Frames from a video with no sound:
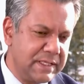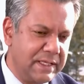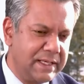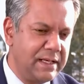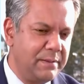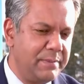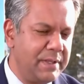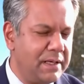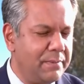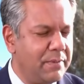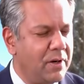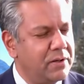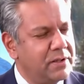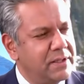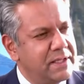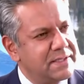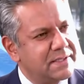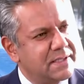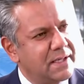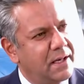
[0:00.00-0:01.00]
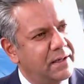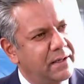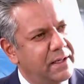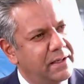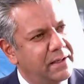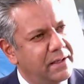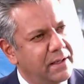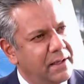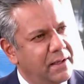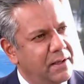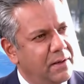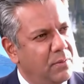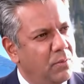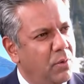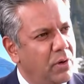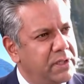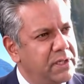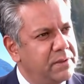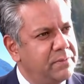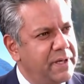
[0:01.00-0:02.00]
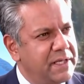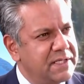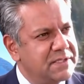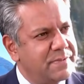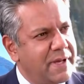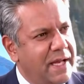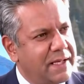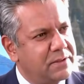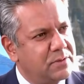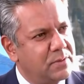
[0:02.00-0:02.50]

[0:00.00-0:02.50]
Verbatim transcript: a little bit about NISAR and what it brings back